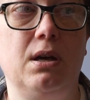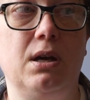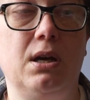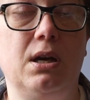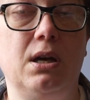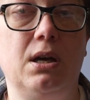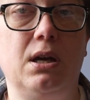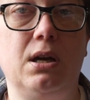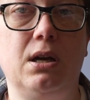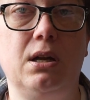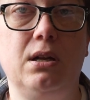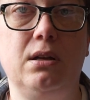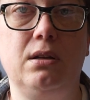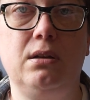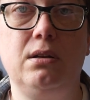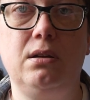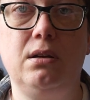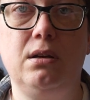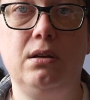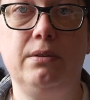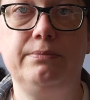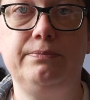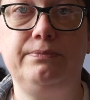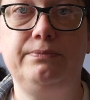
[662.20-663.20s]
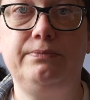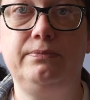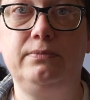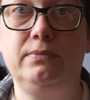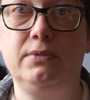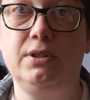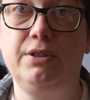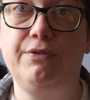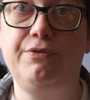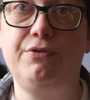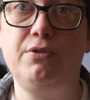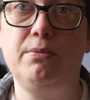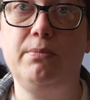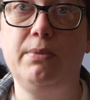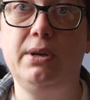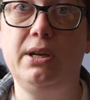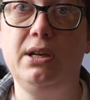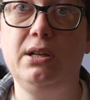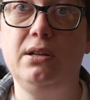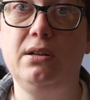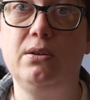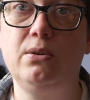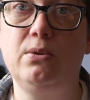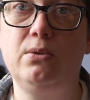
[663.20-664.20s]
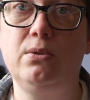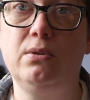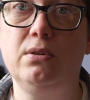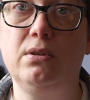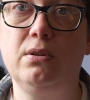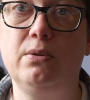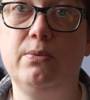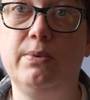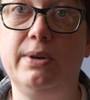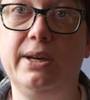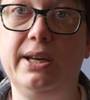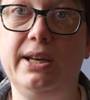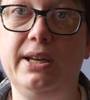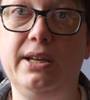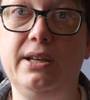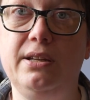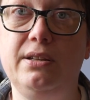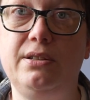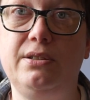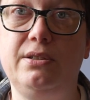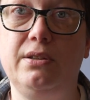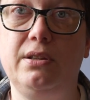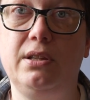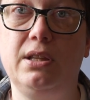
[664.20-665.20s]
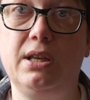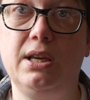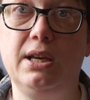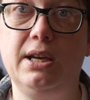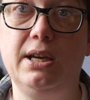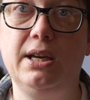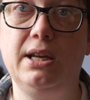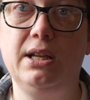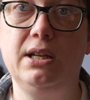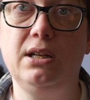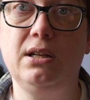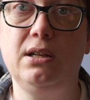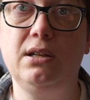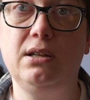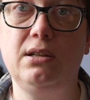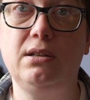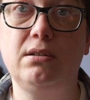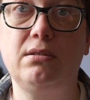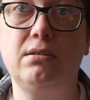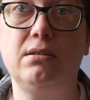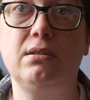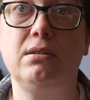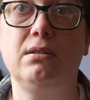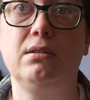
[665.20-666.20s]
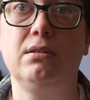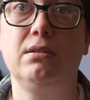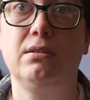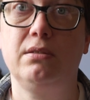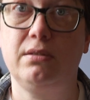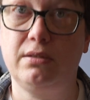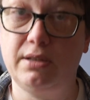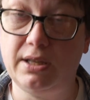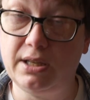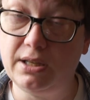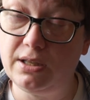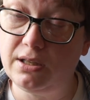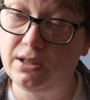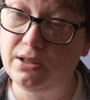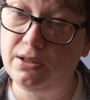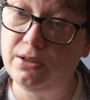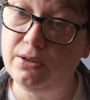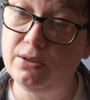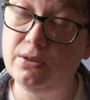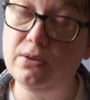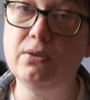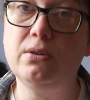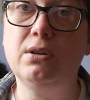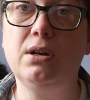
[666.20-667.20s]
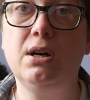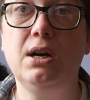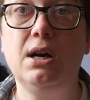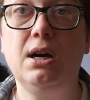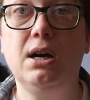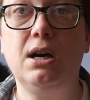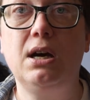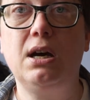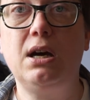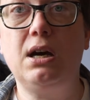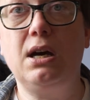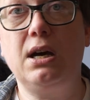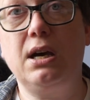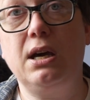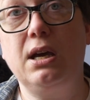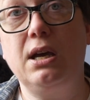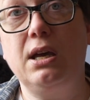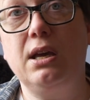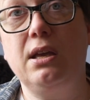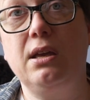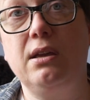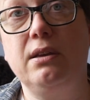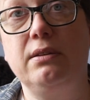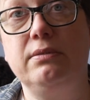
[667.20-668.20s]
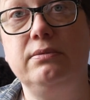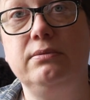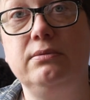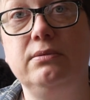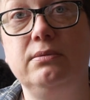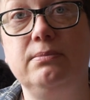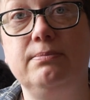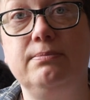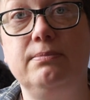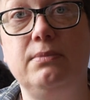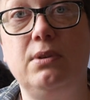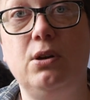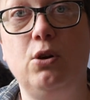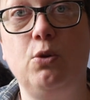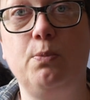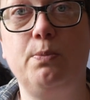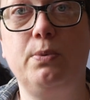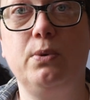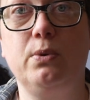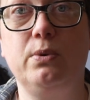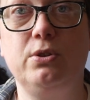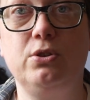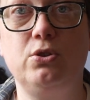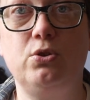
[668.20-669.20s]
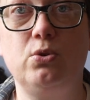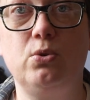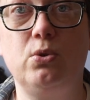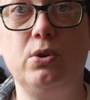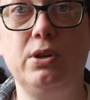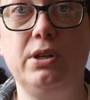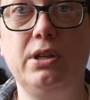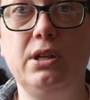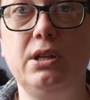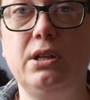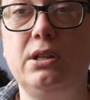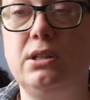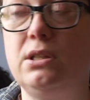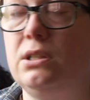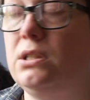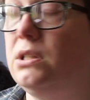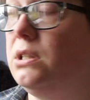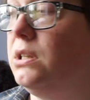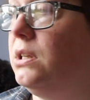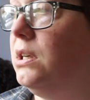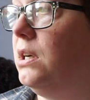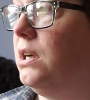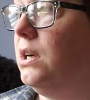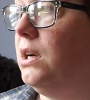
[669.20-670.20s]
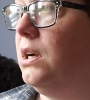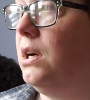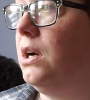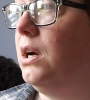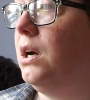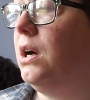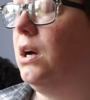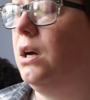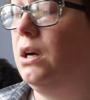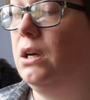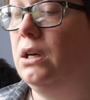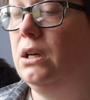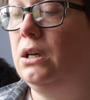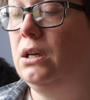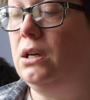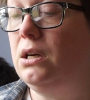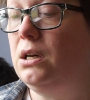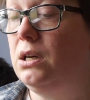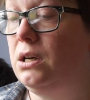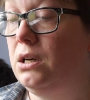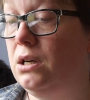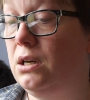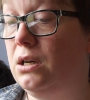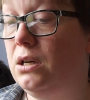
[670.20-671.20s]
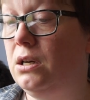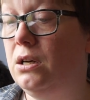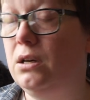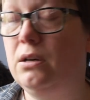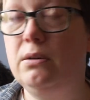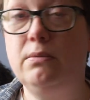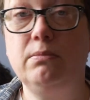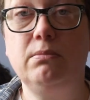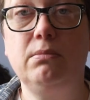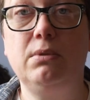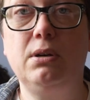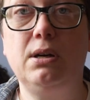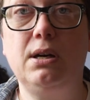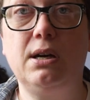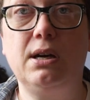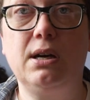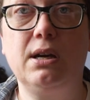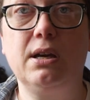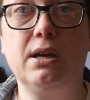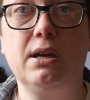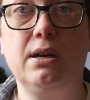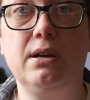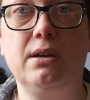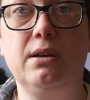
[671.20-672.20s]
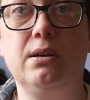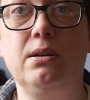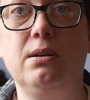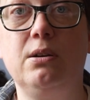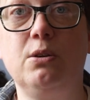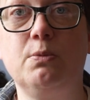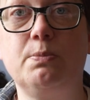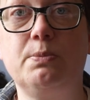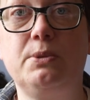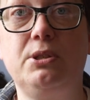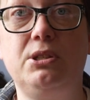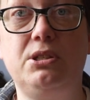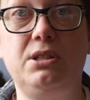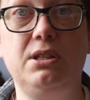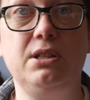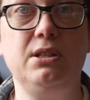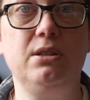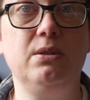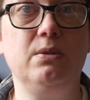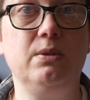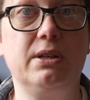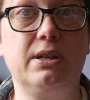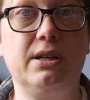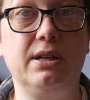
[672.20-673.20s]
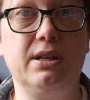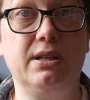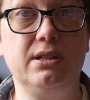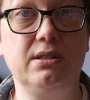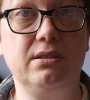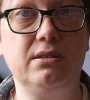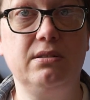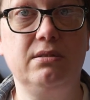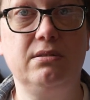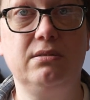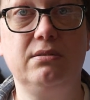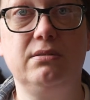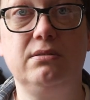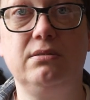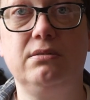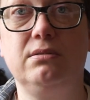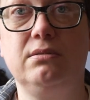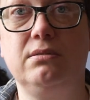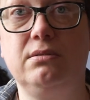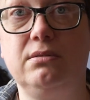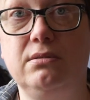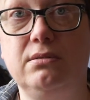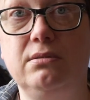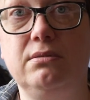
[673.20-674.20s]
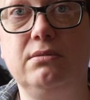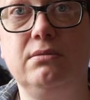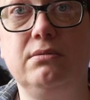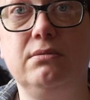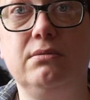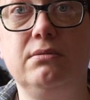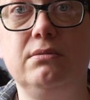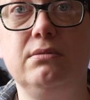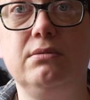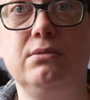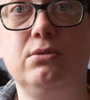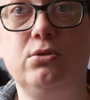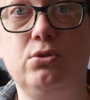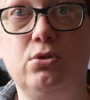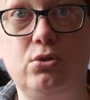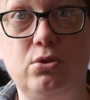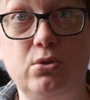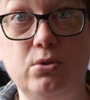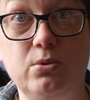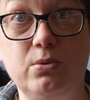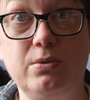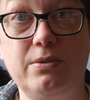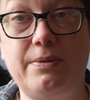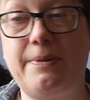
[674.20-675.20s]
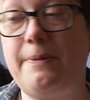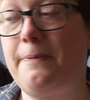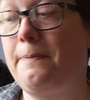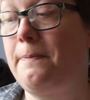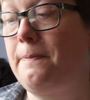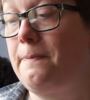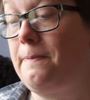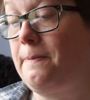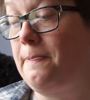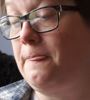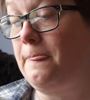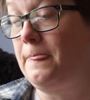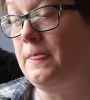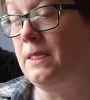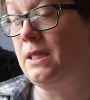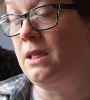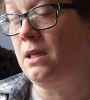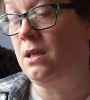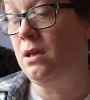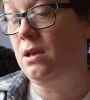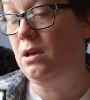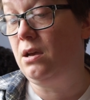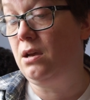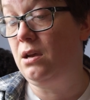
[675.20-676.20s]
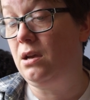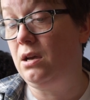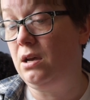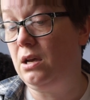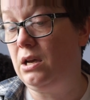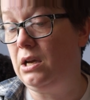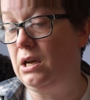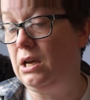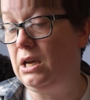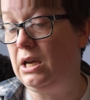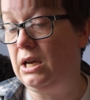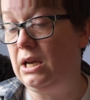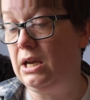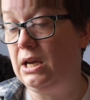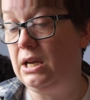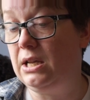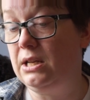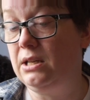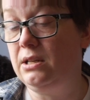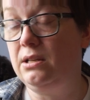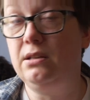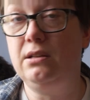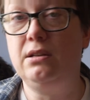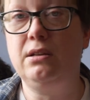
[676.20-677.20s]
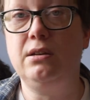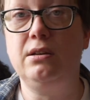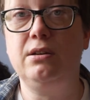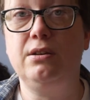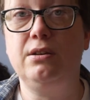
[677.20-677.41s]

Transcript: And if you made it all the way to the end, thank you. I hope you enjoyed it. I hope to see you again soon. And